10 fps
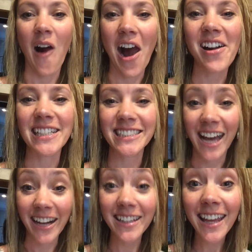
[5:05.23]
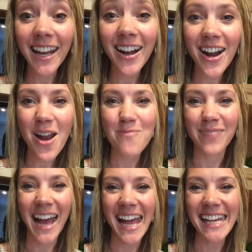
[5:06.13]
All right, talk to you
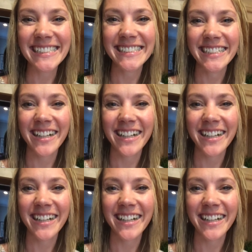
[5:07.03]
later. Bye.